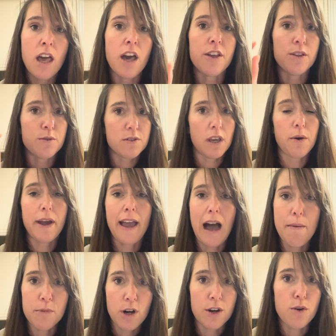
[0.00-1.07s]
and you say, okay,
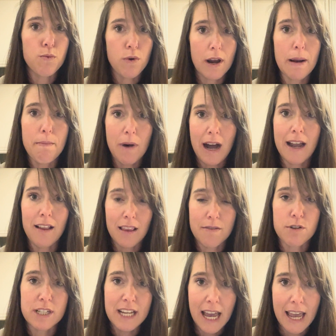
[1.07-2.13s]
I'm going to run a mile
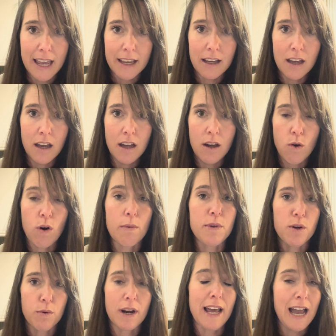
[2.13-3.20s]
every day, or I'm going to run a